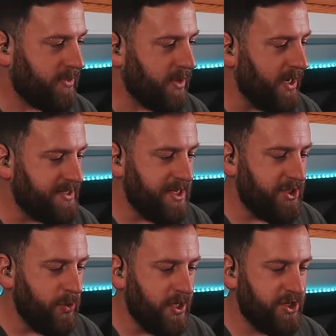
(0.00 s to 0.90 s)
a
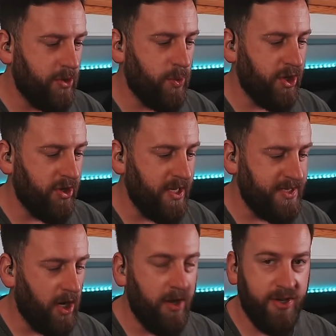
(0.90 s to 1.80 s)
situation where you need
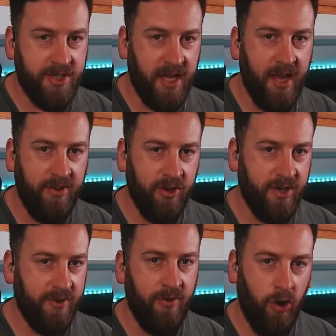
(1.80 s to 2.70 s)
to understand your
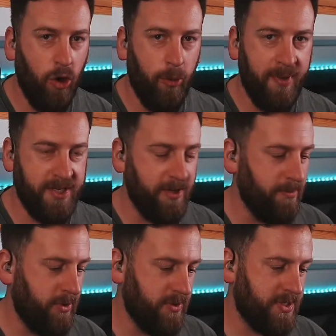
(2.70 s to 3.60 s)
different automation
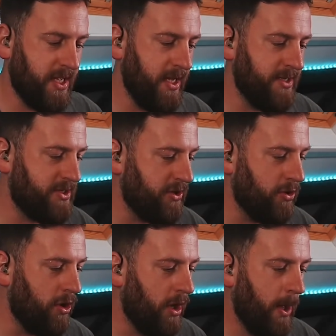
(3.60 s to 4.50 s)
modes, okay?
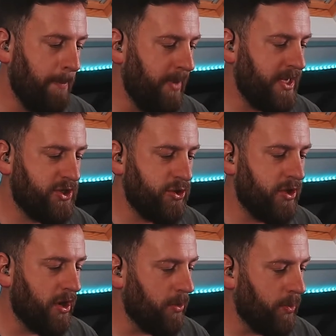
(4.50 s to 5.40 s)
So make sure
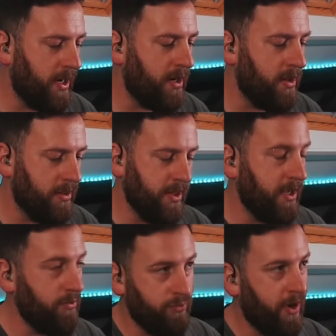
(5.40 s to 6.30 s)
you're aware that
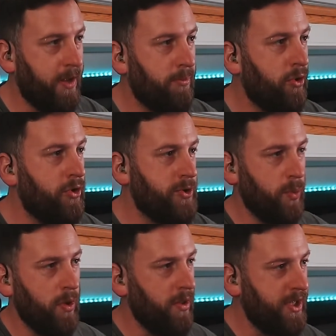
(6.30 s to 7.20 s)
write mode
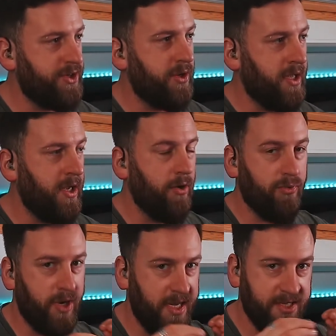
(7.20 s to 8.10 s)
will literally
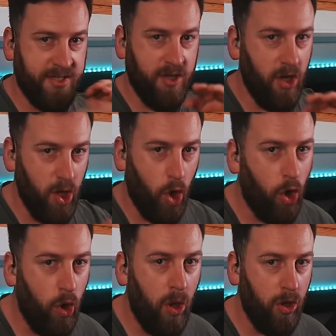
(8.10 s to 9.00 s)
erase
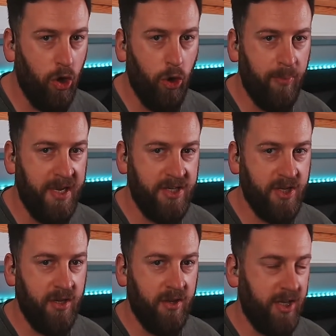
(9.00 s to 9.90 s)
all
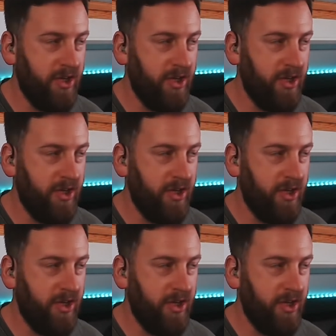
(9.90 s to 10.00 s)
automation that you